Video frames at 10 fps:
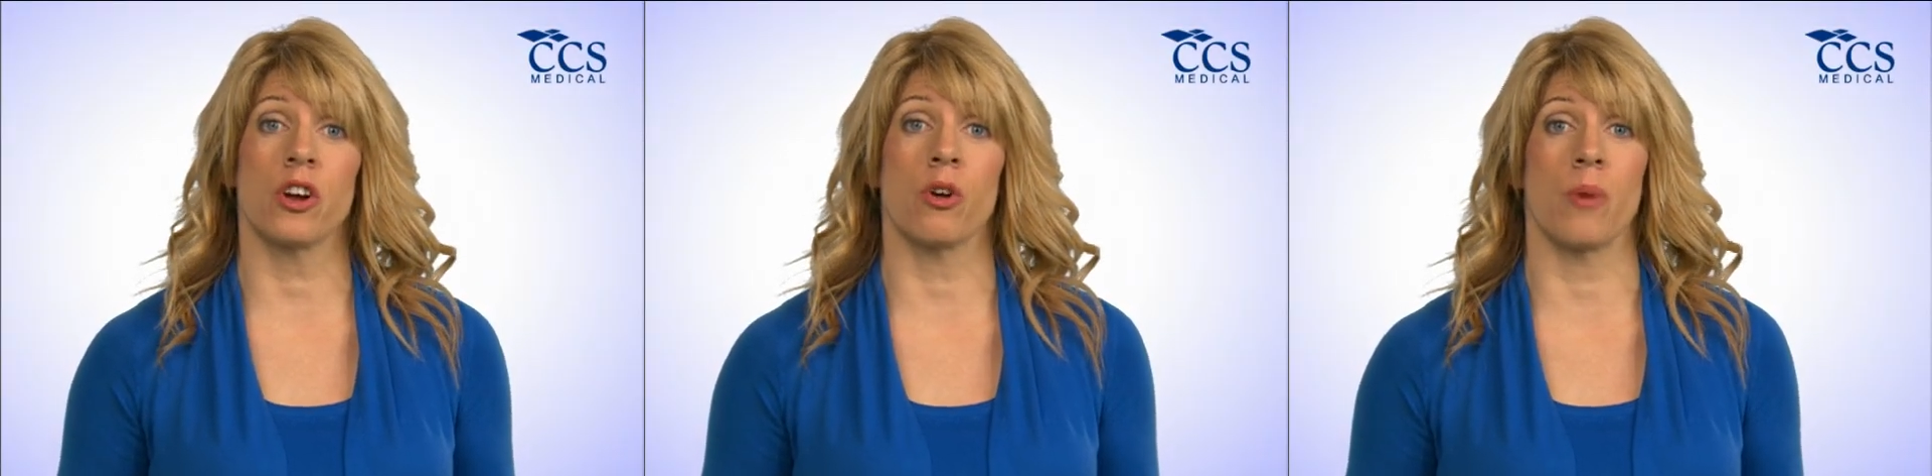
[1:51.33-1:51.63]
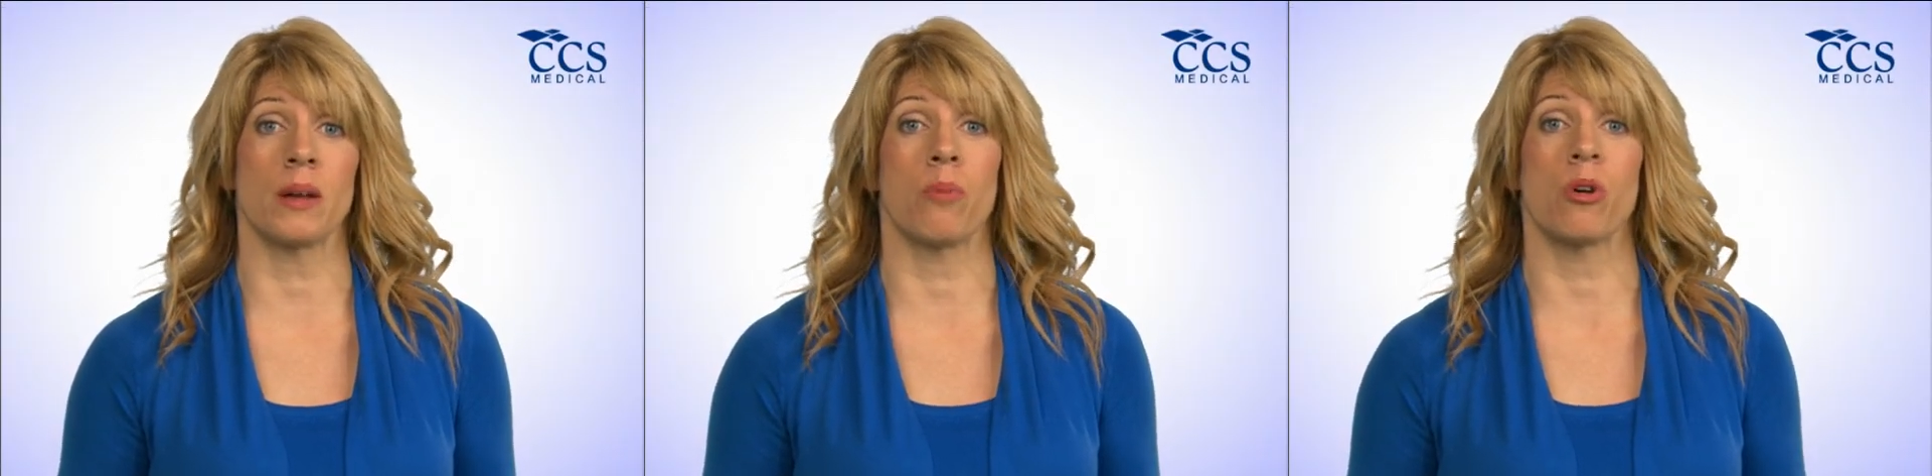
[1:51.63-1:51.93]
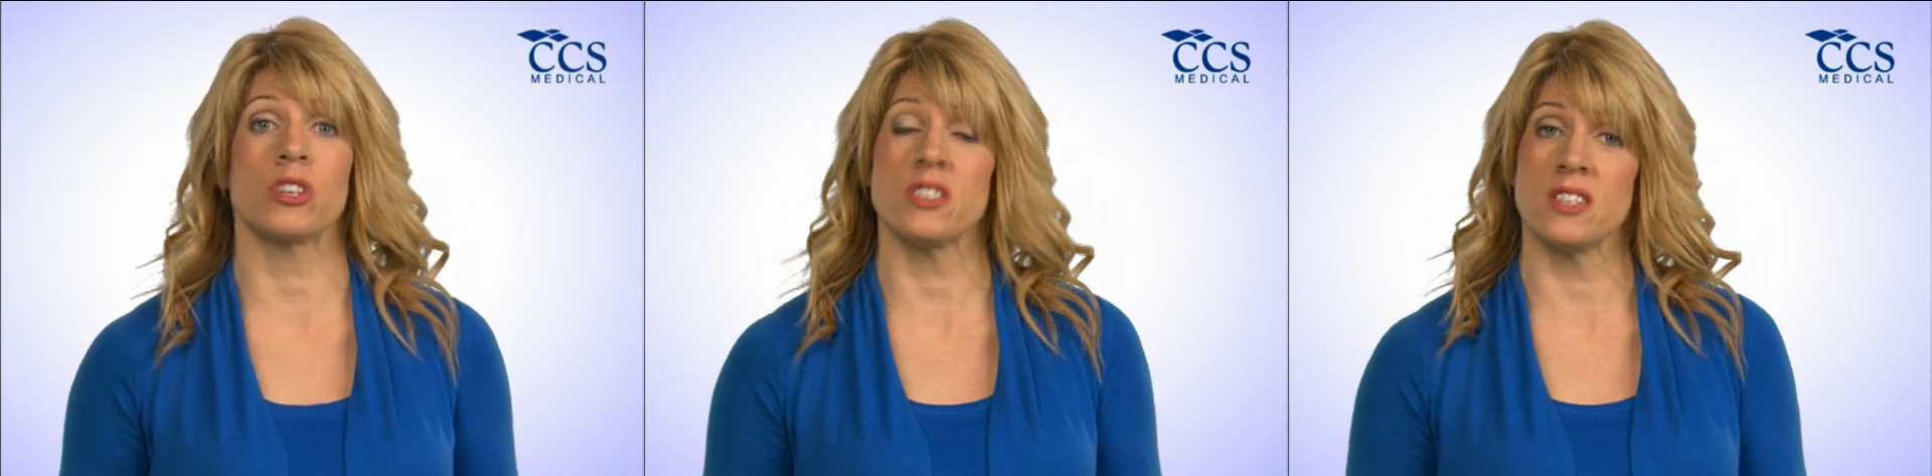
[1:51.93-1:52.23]
correct
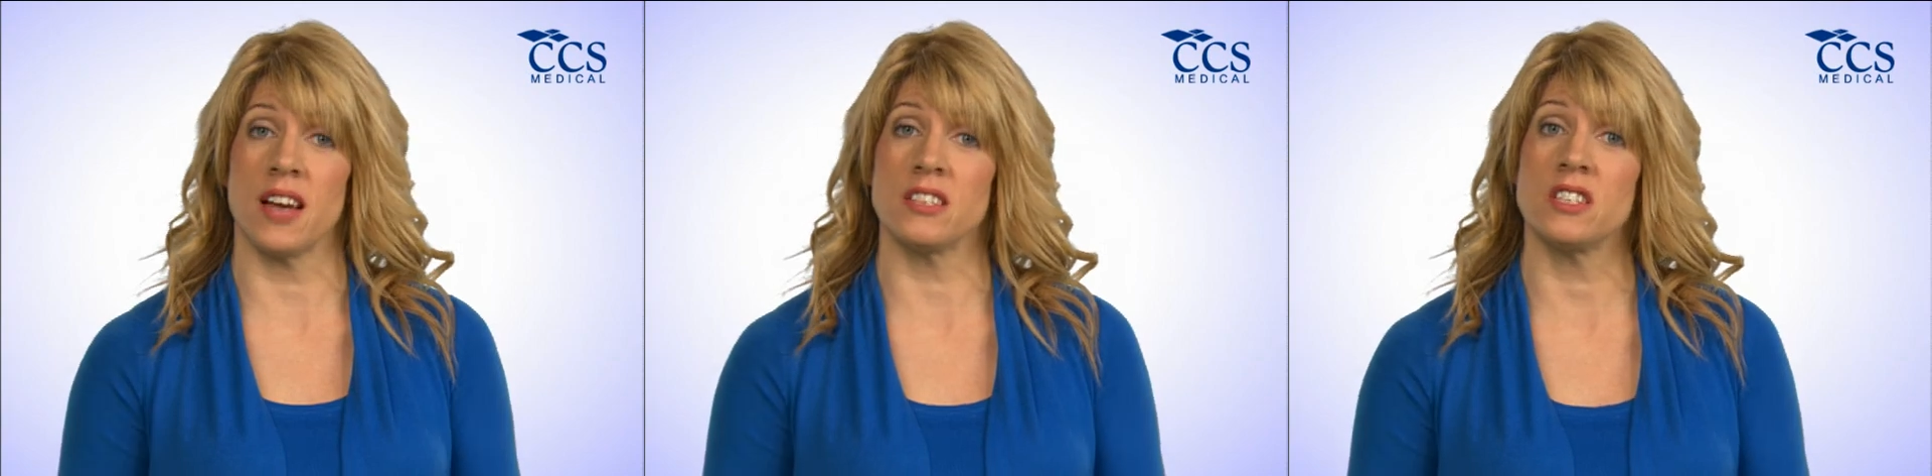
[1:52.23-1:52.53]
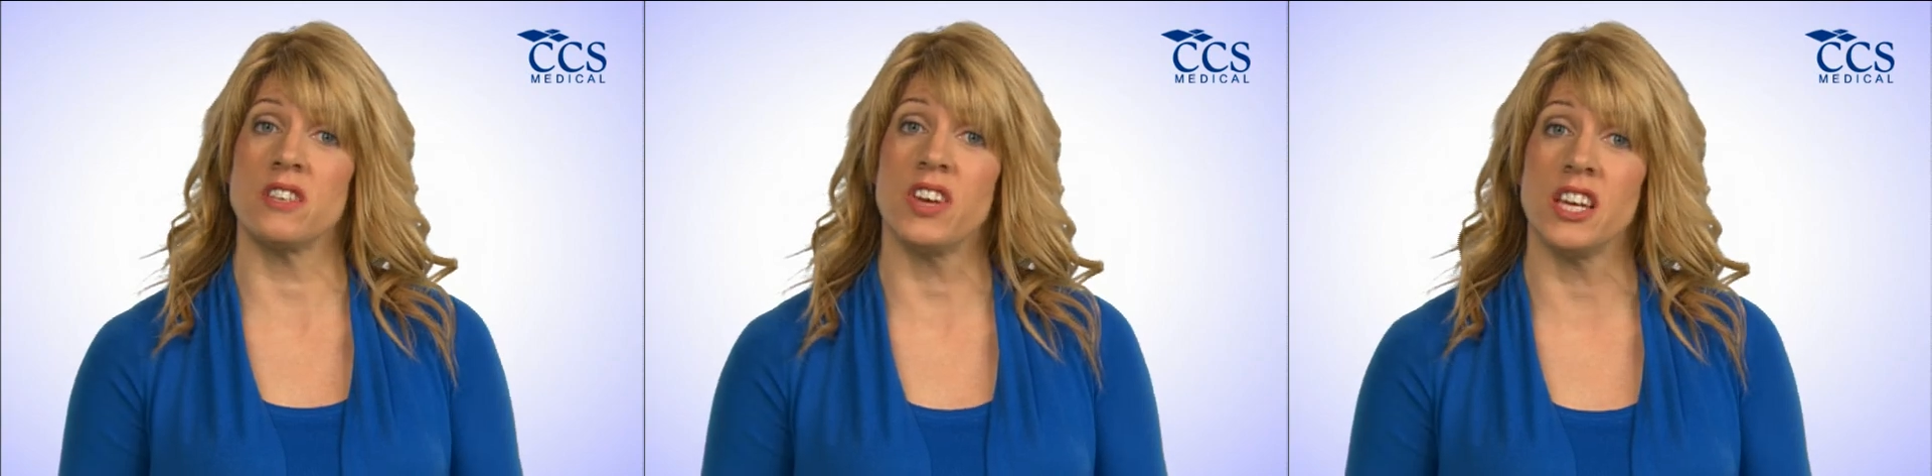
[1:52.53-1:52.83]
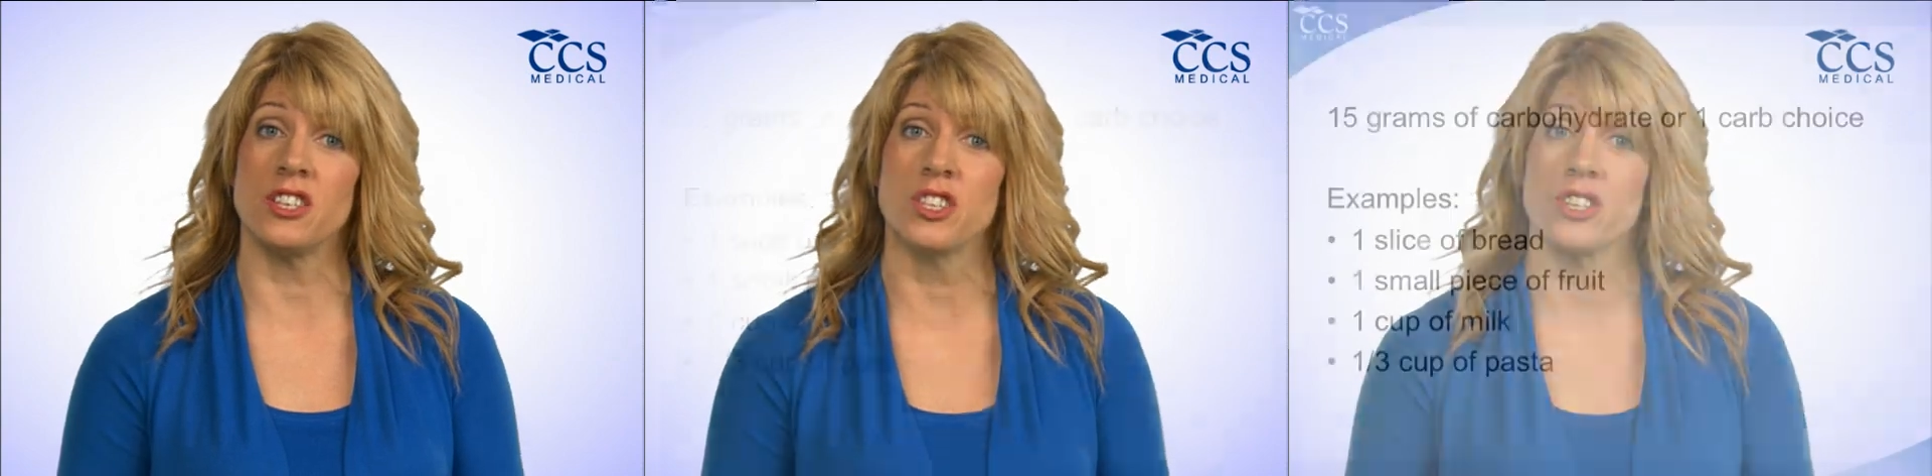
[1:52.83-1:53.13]
portion sizes of
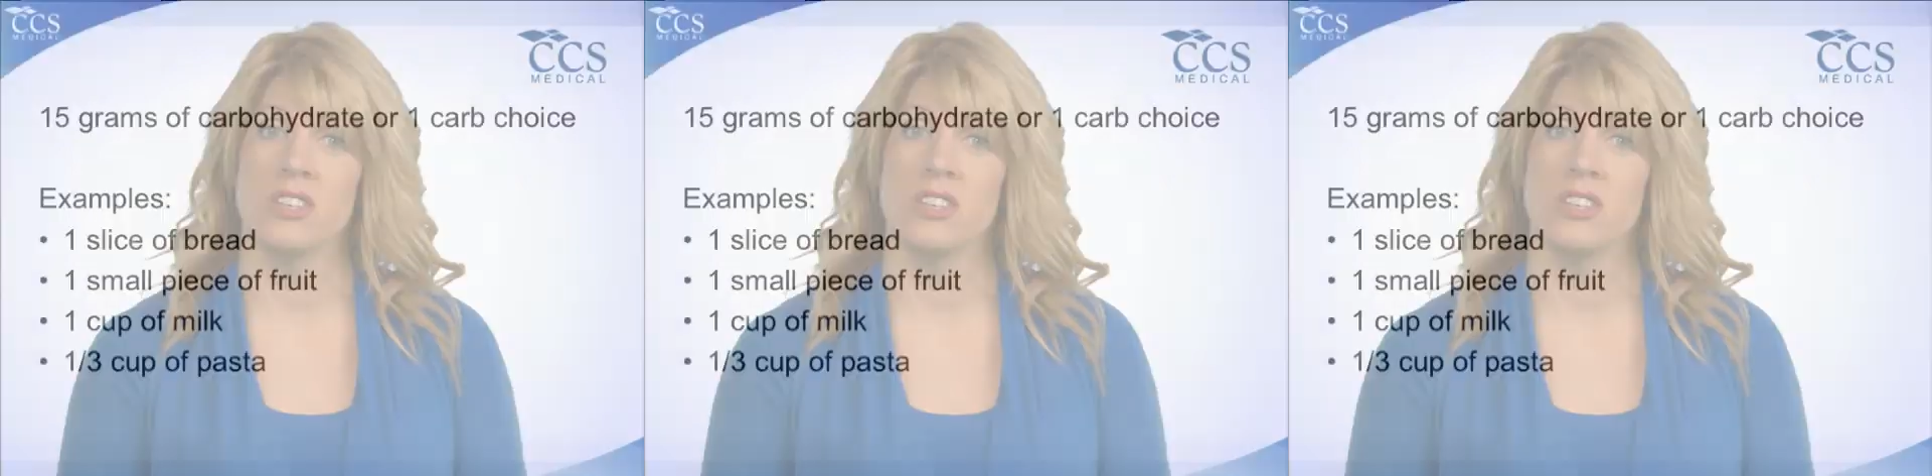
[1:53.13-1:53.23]
each.